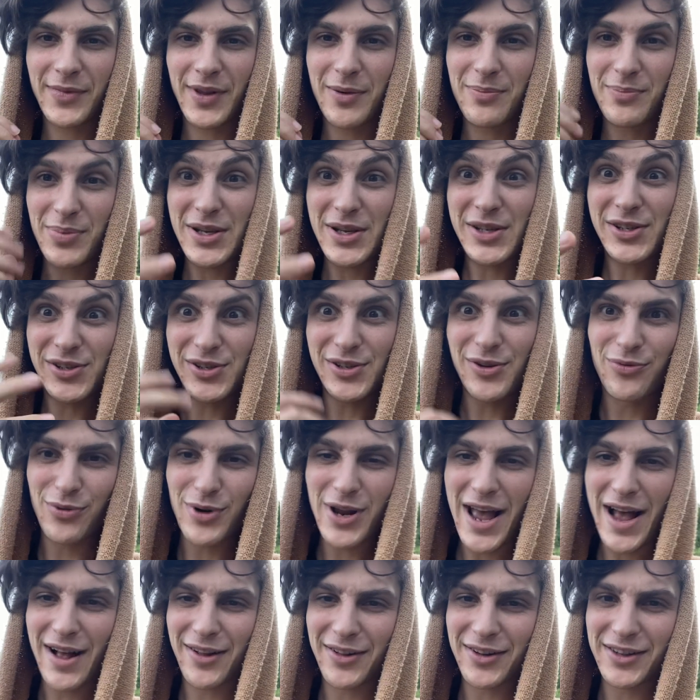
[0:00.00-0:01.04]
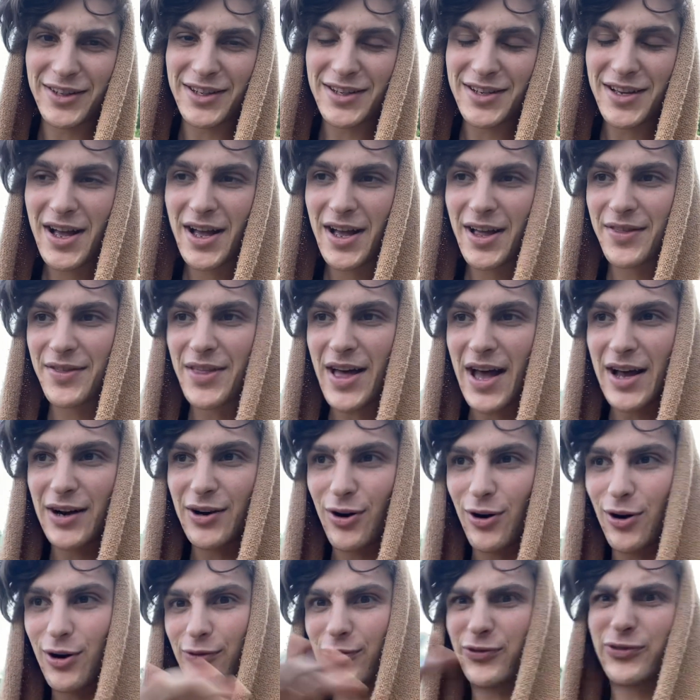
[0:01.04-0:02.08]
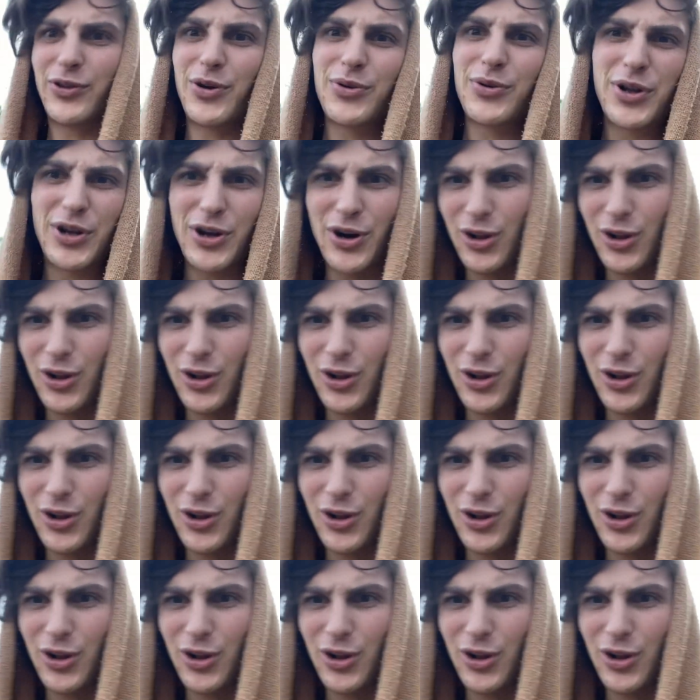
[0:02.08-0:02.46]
pieces of reality that are floating